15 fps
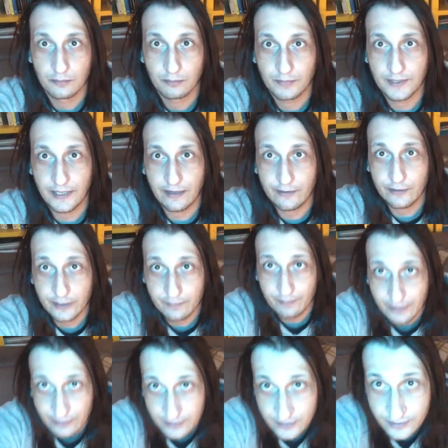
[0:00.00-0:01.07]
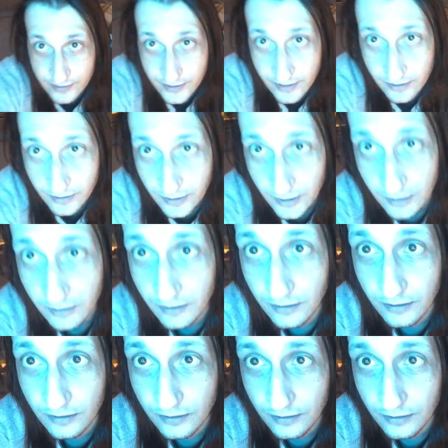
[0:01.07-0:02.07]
And now you can barely see the color.